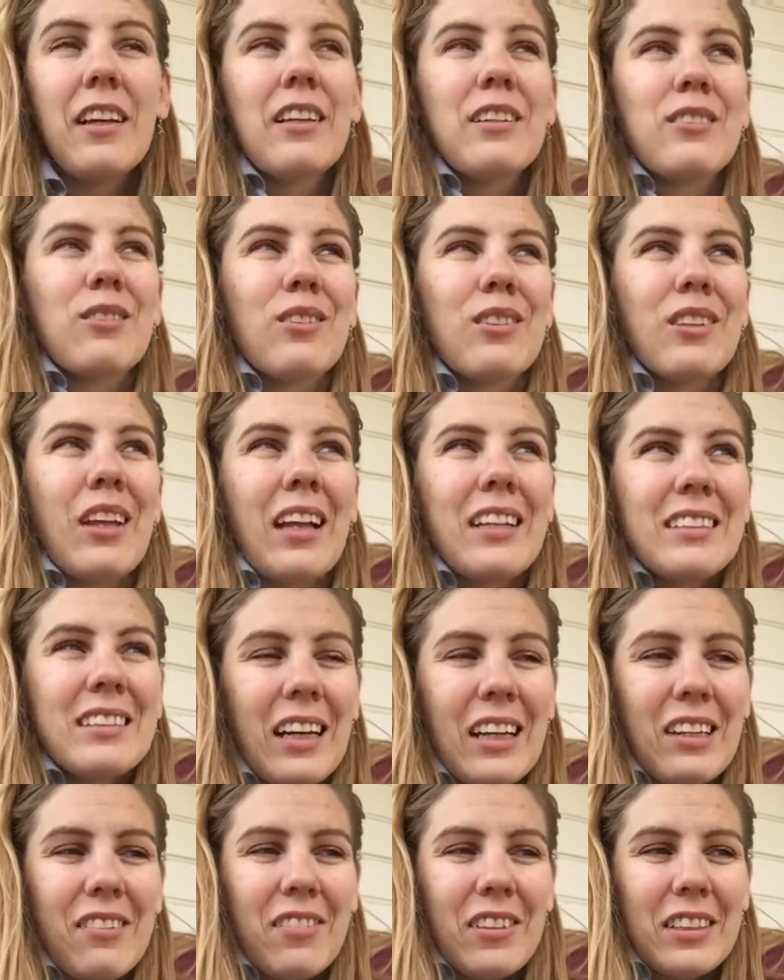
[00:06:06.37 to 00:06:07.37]
so that's
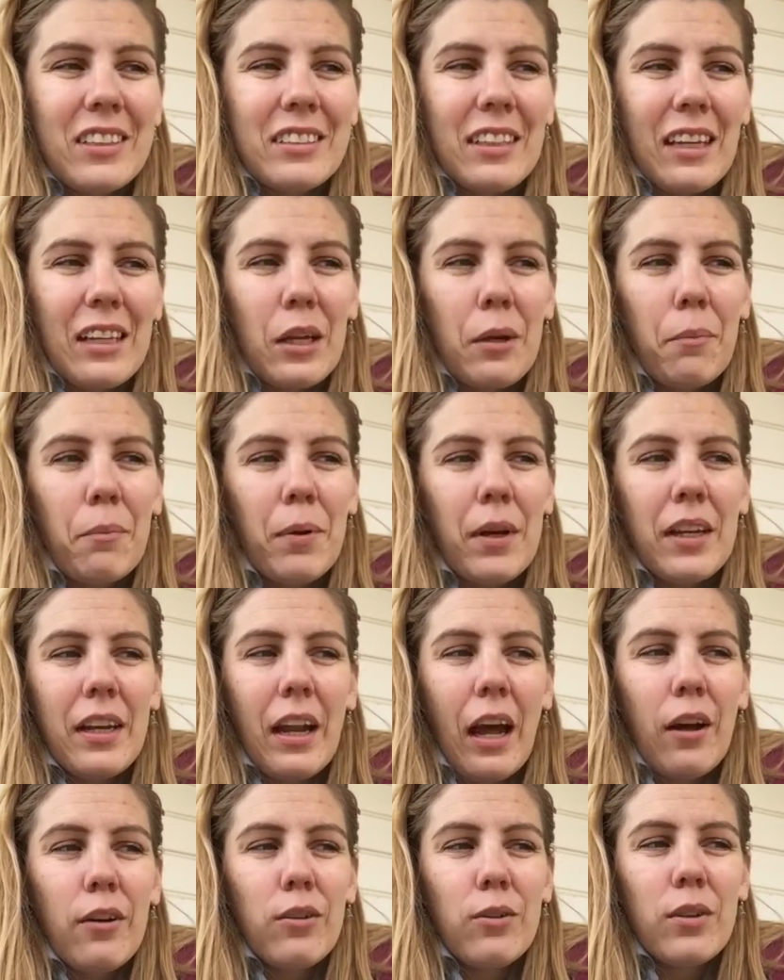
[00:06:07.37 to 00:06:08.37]
kind of exciting, but
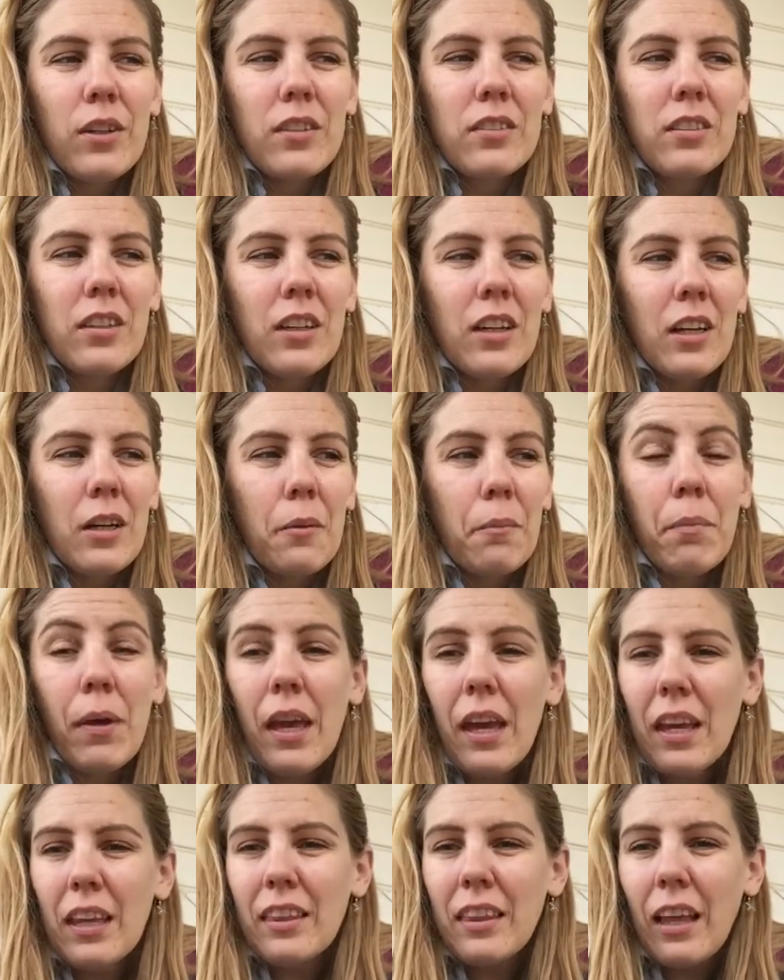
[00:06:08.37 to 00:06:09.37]
now you get to
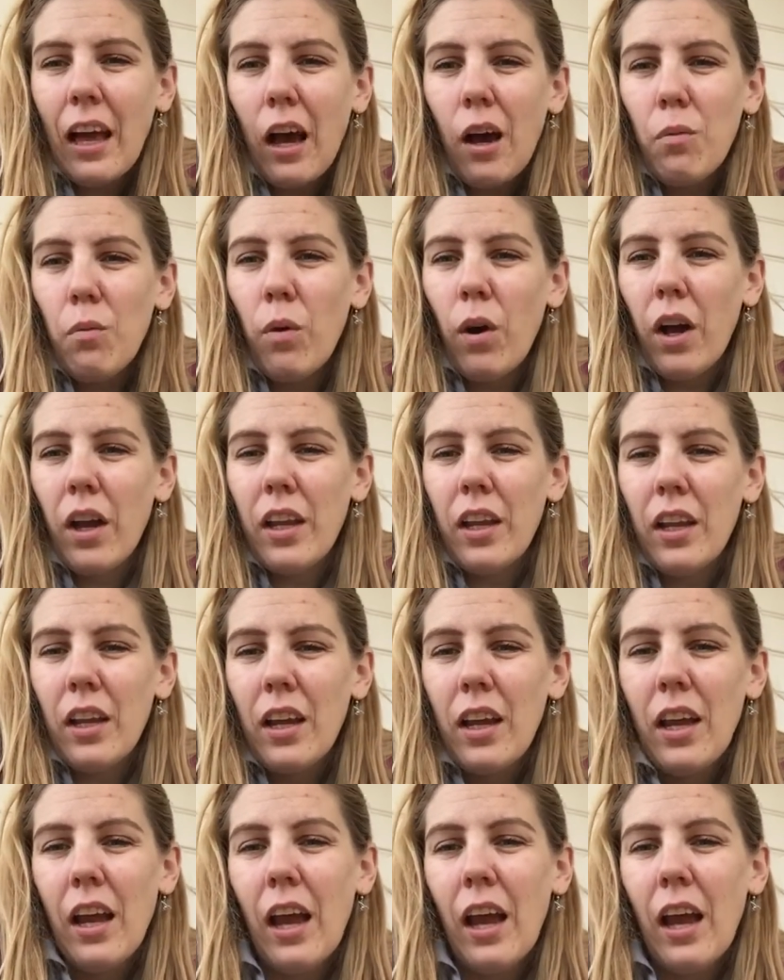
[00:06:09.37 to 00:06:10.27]
pick that one